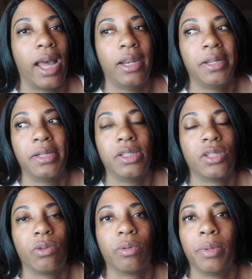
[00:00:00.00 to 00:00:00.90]
I, I
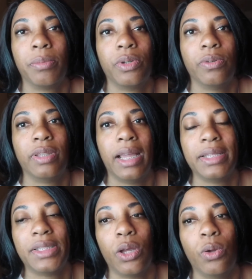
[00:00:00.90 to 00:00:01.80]
just don't remember doing that.
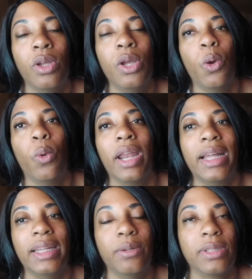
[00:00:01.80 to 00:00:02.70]
So what
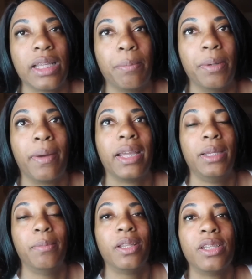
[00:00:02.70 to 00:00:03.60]
I did was I put my
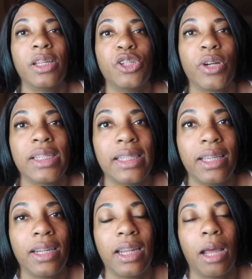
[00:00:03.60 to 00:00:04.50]
email address
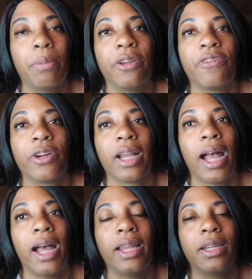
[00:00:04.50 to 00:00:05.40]
in and I put
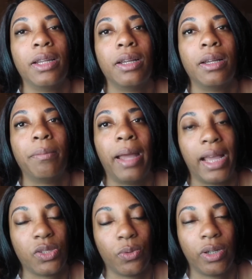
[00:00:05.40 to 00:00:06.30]
forgot
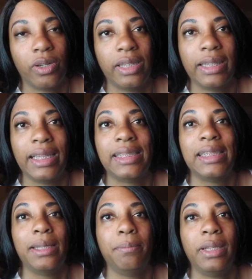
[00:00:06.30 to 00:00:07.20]
password. They
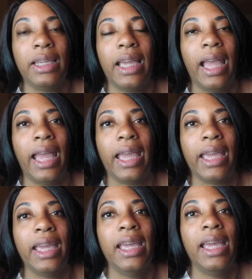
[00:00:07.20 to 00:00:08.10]
sent me
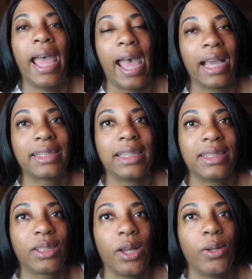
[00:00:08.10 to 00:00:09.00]
a
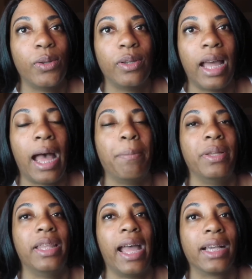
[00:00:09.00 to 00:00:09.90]
access code. I
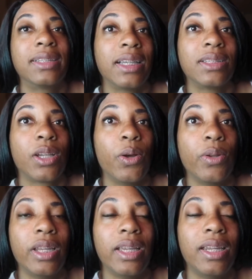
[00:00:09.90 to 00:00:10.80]
put the access
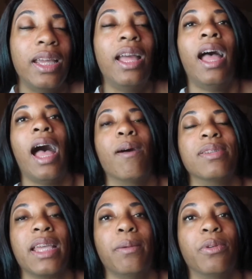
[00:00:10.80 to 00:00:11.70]
code in. I
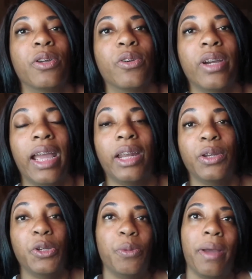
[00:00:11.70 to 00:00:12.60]
was able to create a
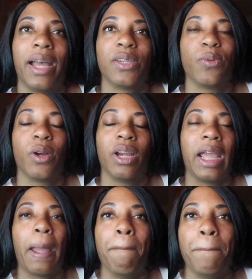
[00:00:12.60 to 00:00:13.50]
new password
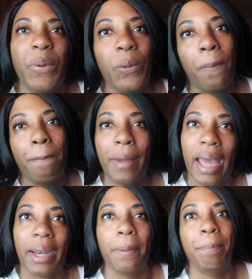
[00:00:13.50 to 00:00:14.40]
and boom,
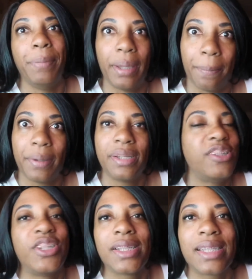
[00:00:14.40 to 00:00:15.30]
bada bip,
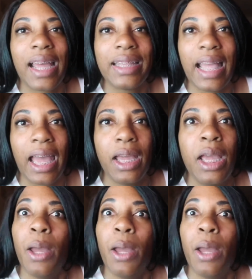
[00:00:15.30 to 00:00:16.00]
just like that.